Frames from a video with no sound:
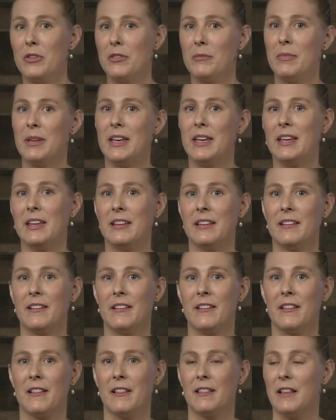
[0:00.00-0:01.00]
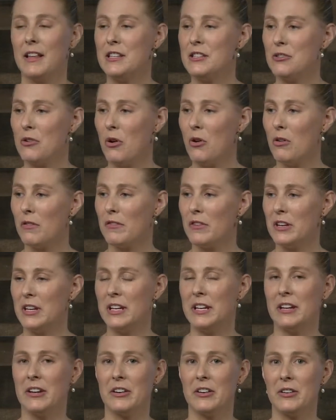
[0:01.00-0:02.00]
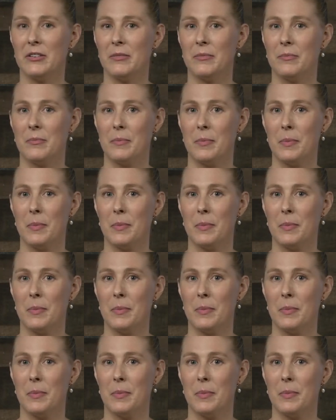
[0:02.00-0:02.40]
with me. Let's go over here.